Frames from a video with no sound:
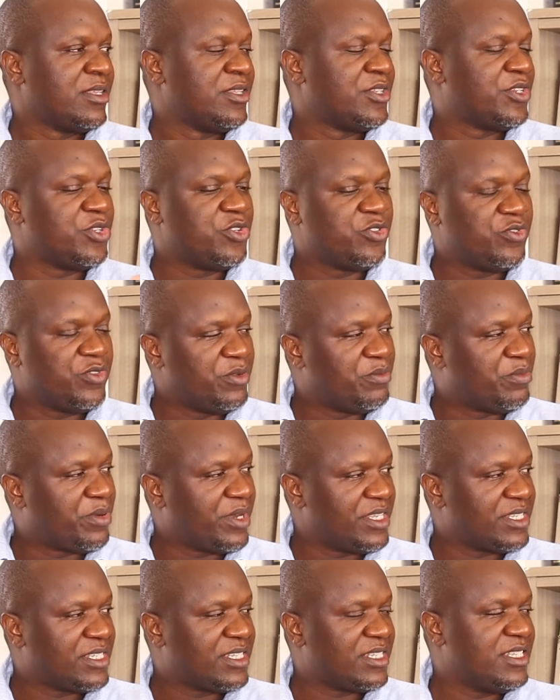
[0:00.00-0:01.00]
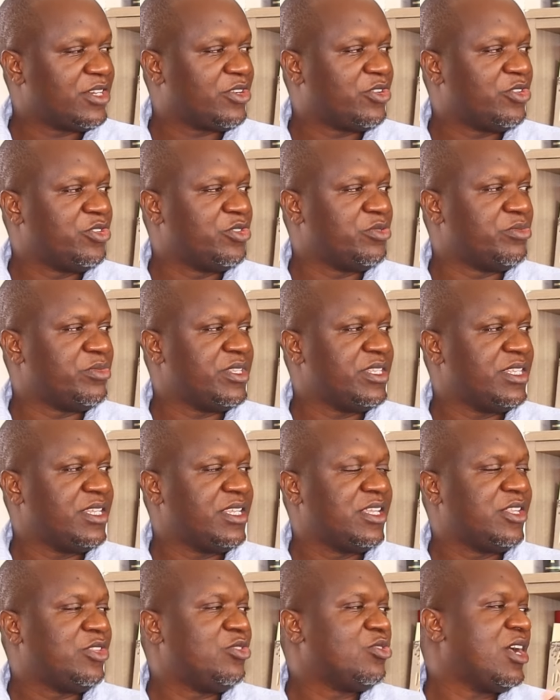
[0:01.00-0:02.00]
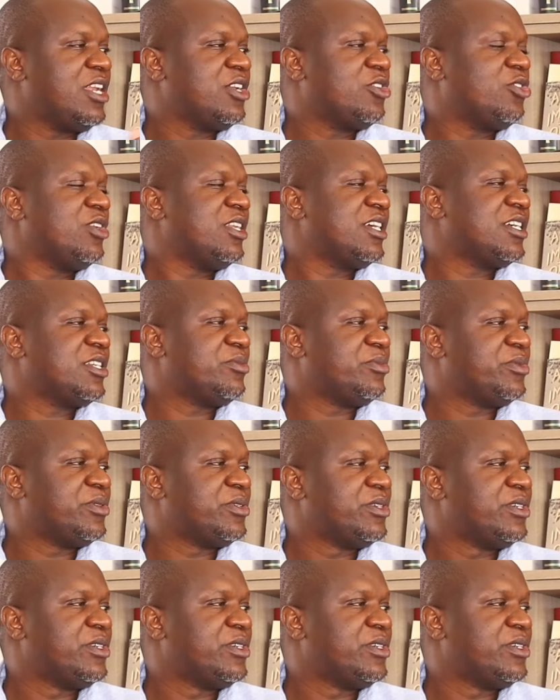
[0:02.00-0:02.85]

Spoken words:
So you depressed the economy. You can't collect more.